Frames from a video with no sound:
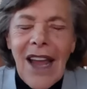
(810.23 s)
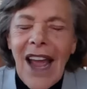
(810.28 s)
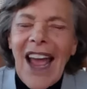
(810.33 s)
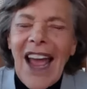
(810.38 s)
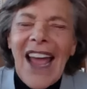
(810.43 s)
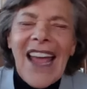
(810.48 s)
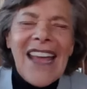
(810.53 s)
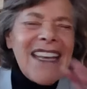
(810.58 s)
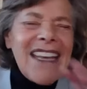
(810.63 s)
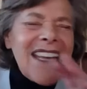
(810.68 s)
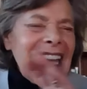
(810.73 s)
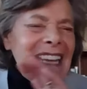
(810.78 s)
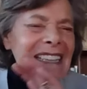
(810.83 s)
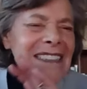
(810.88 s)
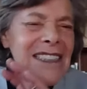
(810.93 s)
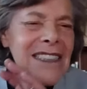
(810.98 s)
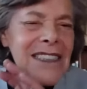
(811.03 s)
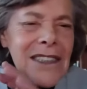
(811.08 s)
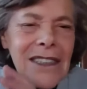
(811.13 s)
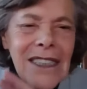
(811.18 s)
I
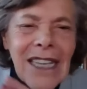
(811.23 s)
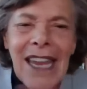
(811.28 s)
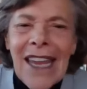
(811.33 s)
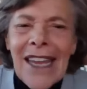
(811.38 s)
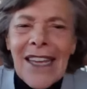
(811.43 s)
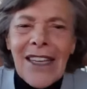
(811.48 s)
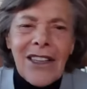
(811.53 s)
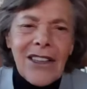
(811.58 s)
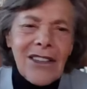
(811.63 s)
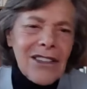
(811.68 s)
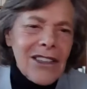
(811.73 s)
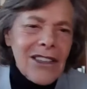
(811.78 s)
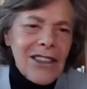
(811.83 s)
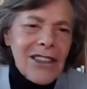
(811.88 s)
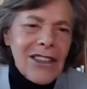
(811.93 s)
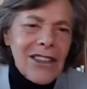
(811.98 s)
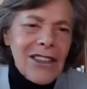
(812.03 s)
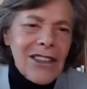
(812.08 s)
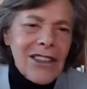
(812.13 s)
can't stand you, Lewis.